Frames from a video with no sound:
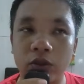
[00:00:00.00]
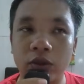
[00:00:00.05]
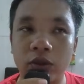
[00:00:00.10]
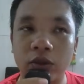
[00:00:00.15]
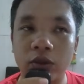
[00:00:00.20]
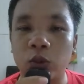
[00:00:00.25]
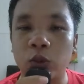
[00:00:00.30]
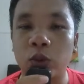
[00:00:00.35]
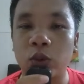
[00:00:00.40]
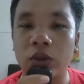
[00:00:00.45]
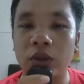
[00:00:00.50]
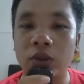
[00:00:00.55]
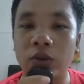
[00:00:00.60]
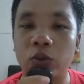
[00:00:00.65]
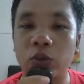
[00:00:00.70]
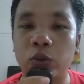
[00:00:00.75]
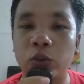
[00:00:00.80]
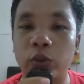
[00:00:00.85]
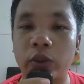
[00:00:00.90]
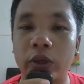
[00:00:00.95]
"Thank
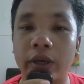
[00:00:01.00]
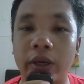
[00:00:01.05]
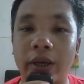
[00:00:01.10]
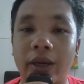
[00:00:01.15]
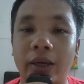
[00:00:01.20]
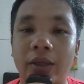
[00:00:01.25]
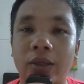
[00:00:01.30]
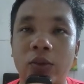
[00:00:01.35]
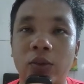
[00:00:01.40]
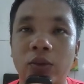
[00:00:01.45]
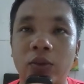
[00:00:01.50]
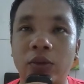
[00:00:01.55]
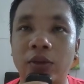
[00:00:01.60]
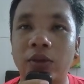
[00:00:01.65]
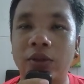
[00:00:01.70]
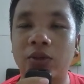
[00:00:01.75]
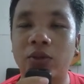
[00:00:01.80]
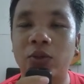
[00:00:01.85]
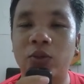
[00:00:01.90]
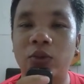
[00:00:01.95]
you.
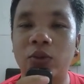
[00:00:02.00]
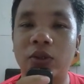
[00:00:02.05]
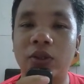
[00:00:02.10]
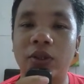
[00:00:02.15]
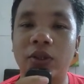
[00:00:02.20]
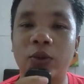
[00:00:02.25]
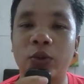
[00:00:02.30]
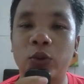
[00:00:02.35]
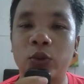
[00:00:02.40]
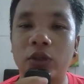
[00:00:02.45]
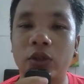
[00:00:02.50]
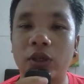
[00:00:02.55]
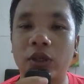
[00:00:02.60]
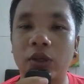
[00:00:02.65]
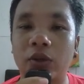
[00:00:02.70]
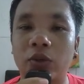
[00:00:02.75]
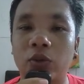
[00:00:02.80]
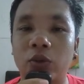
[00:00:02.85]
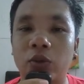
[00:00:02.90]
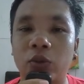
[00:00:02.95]
I owe you my
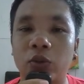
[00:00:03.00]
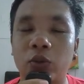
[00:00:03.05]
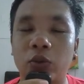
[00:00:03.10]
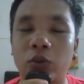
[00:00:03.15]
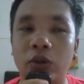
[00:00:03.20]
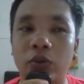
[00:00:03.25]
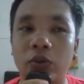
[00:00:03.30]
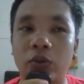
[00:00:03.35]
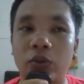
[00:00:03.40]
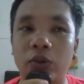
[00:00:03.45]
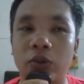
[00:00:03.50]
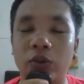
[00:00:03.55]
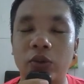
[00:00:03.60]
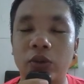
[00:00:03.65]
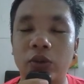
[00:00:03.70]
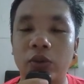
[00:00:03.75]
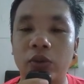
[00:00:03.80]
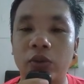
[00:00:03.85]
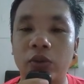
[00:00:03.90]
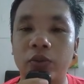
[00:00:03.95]
life,"
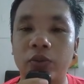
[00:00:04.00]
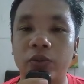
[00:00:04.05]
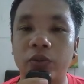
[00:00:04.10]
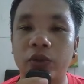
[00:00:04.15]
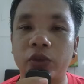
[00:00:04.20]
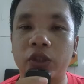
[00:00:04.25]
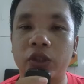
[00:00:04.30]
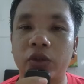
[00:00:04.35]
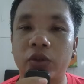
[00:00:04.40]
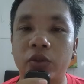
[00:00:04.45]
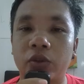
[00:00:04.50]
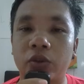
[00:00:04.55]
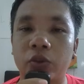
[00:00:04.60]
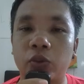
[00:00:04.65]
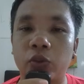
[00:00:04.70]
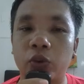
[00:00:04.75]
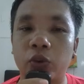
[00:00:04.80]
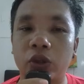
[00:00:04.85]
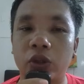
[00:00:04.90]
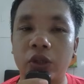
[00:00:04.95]
Lucas said.
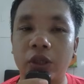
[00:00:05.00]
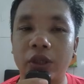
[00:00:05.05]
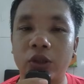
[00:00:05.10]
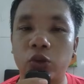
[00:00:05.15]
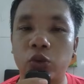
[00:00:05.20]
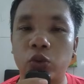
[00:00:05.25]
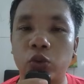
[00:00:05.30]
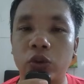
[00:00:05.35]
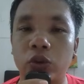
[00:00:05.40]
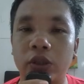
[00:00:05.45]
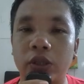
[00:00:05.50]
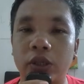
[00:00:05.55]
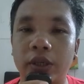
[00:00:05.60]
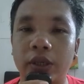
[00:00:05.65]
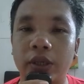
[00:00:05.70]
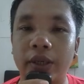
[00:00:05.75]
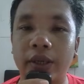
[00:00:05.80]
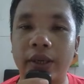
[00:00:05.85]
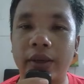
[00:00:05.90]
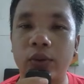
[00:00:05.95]

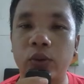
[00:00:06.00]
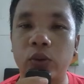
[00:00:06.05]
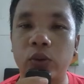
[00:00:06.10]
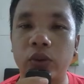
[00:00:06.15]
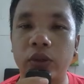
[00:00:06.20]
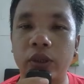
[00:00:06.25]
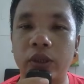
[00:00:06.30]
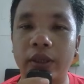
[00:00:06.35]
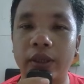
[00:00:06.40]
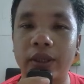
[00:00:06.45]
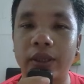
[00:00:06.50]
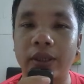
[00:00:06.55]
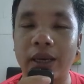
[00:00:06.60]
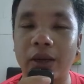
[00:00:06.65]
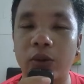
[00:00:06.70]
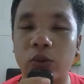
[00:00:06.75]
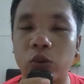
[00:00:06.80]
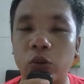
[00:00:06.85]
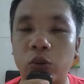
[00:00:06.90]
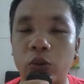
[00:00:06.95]
His voice weak
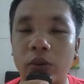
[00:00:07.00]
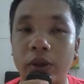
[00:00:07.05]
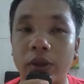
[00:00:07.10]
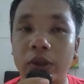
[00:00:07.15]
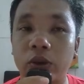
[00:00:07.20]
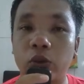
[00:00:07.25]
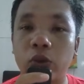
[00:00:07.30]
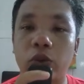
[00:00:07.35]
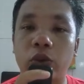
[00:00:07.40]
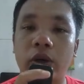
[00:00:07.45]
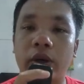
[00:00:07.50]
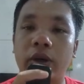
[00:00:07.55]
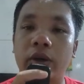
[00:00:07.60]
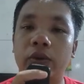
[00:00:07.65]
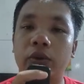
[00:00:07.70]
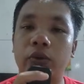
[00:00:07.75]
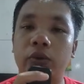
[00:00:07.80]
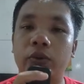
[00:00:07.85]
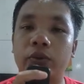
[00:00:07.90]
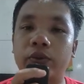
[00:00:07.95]
but sincere.
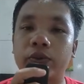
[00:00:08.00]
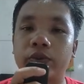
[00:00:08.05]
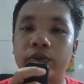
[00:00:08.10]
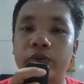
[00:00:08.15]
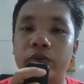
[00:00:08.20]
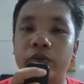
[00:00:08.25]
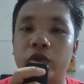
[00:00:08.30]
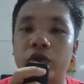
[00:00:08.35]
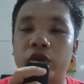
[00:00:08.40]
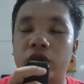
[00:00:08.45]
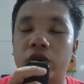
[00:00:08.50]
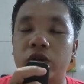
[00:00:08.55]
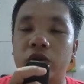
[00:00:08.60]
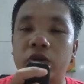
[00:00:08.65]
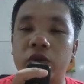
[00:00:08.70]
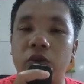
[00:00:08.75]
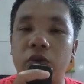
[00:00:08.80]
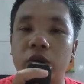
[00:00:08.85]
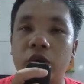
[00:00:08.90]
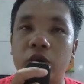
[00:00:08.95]
Emma
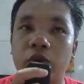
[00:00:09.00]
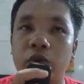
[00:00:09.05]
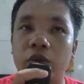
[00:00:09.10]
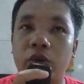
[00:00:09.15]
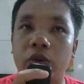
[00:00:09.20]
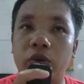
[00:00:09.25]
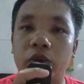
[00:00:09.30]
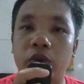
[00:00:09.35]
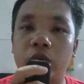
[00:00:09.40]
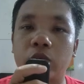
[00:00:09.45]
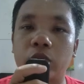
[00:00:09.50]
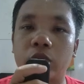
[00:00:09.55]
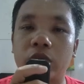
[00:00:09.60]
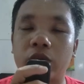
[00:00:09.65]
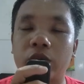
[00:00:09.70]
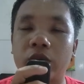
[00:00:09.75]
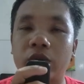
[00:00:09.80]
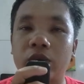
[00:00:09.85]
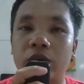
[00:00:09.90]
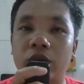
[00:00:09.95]
shook her head.
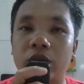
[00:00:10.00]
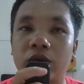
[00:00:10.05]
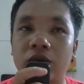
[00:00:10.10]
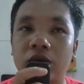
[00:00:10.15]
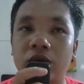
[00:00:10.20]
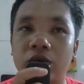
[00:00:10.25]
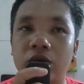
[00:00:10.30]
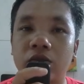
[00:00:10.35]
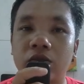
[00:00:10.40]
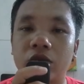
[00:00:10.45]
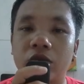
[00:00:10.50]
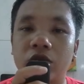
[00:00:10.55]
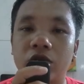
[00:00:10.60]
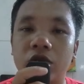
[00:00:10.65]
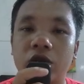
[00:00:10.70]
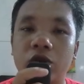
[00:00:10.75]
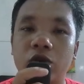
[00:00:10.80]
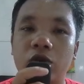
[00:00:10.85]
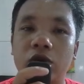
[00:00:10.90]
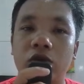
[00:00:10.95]
"Don't
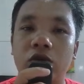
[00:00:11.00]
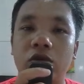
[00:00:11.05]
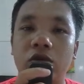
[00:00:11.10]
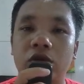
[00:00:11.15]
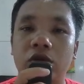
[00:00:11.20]
say that.